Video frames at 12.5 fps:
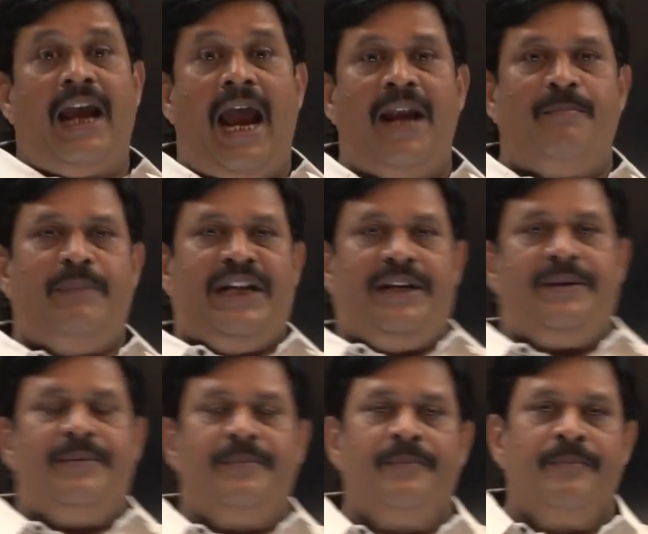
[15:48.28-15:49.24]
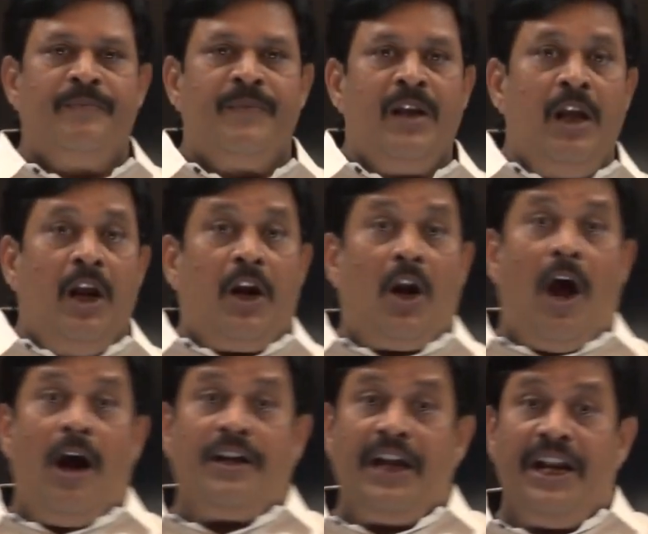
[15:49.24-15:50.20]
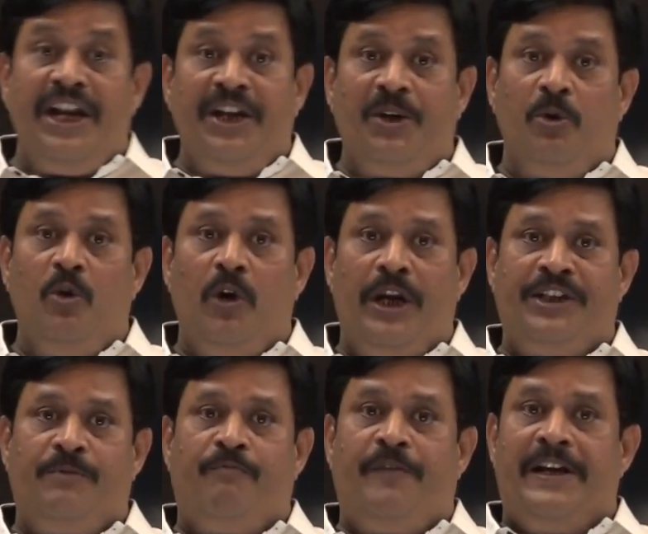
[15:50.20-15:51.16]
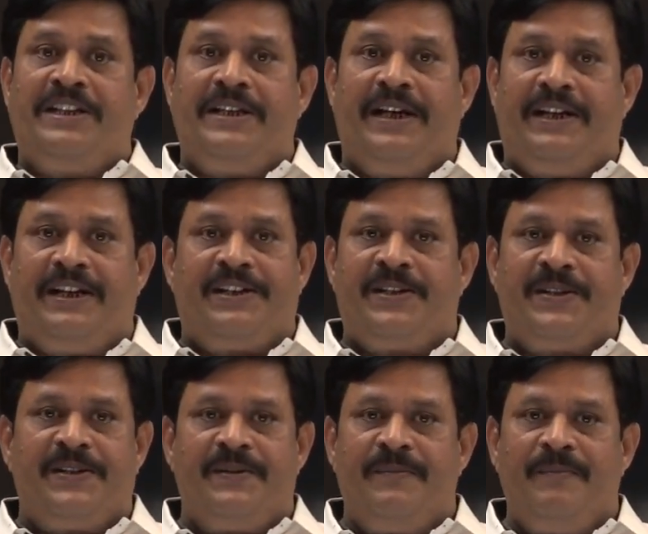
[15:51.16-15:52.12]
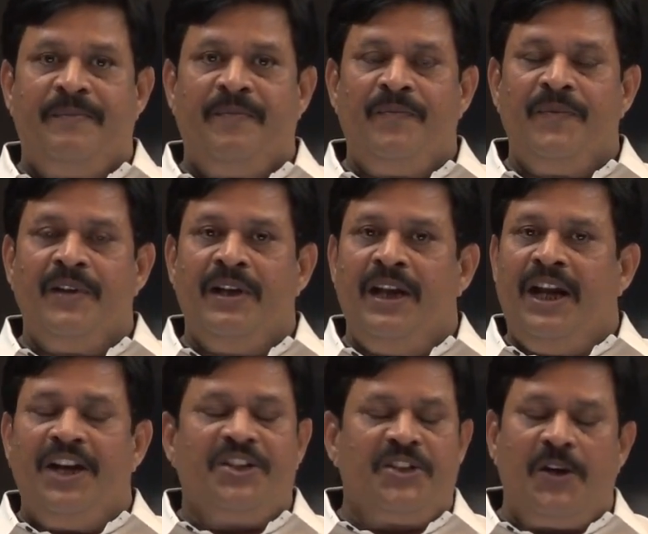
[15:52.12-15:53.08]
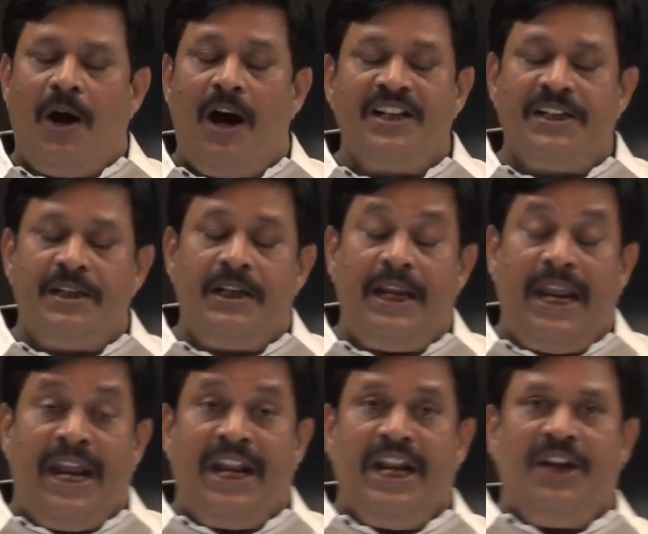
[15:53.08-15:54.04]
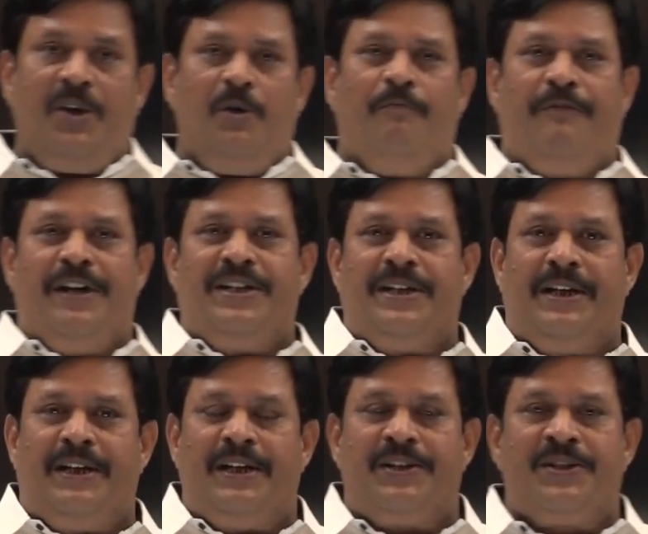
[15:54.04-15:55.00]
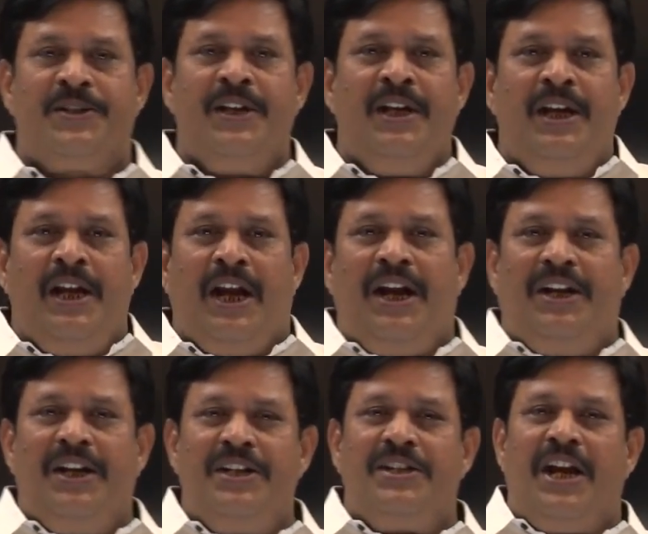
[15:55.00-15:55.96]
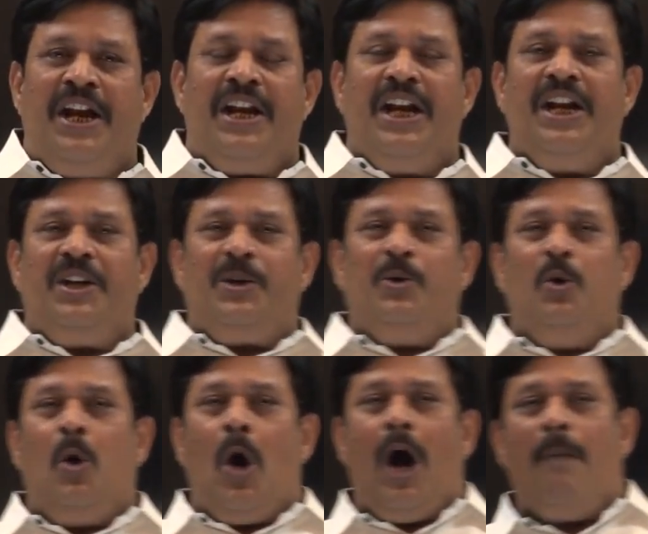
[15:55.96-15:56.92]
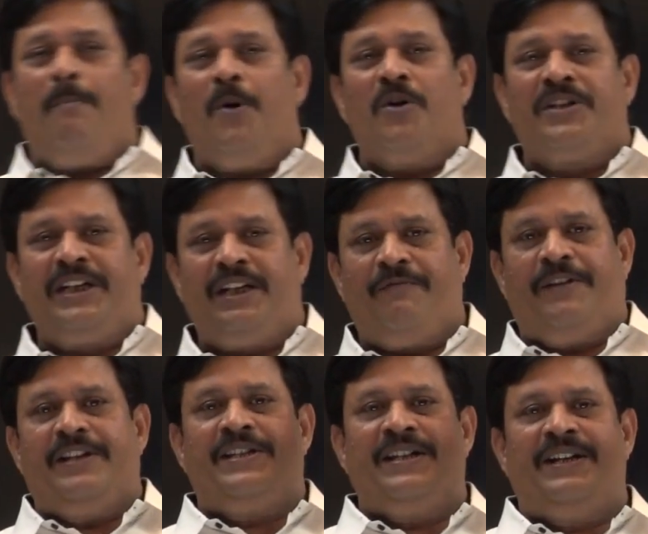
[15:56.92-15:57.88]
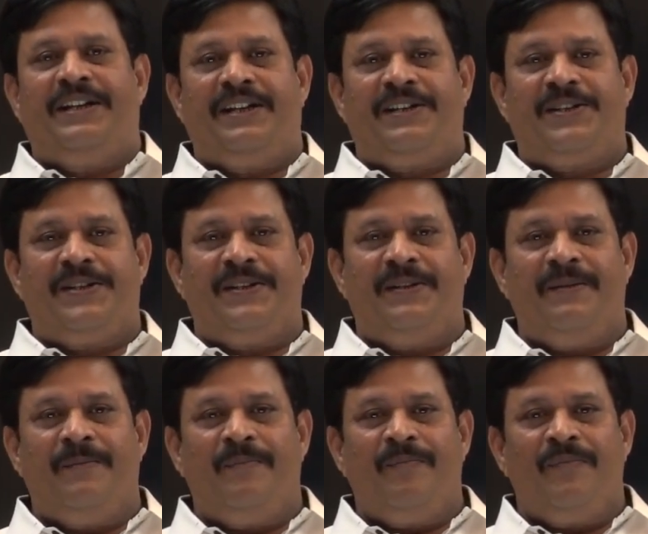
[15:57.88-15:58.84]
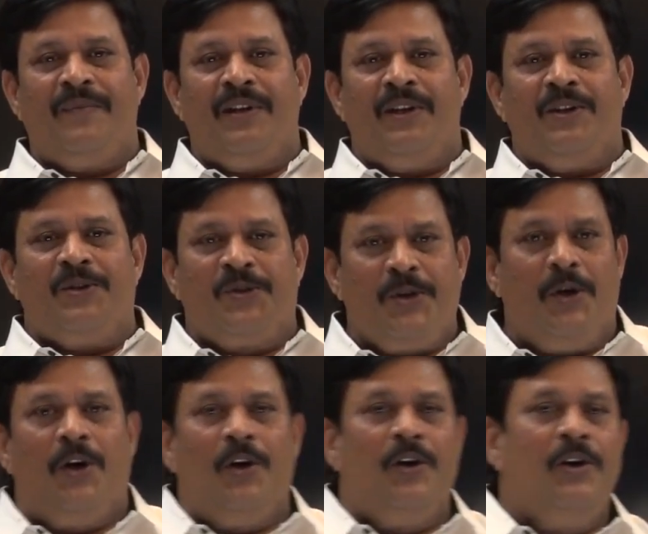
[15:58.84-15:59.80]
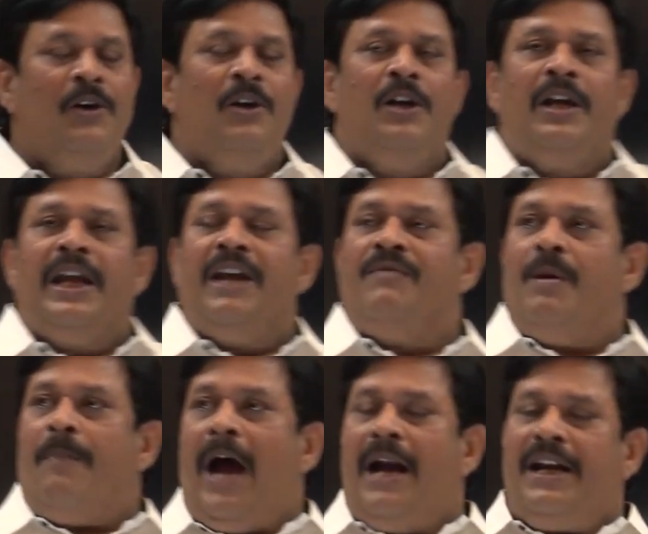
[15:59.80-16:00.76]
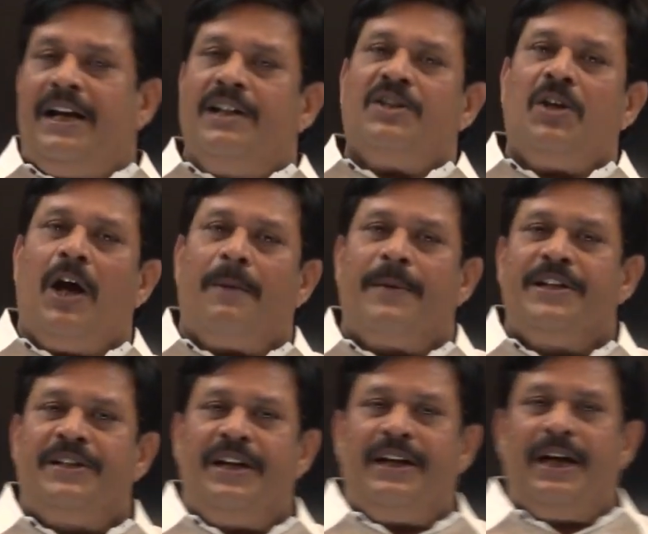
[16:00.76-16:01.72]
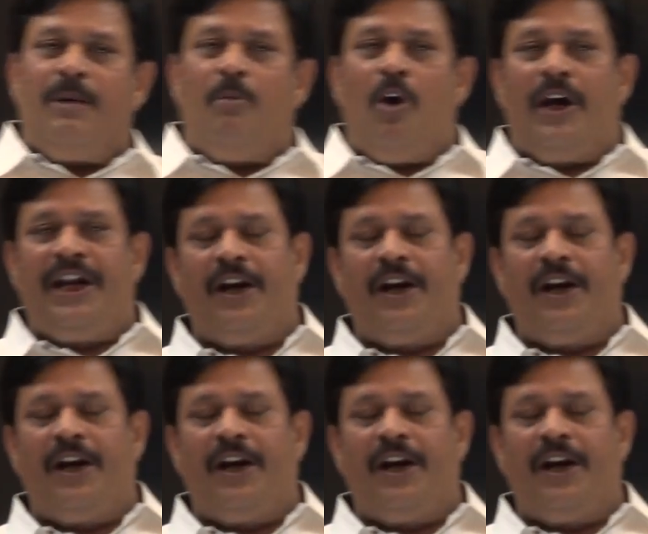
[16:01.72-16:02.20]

can be. Not any two phase centers. It's not any two phase centers. It is any two opposite phase centers. So, if the particles are present at body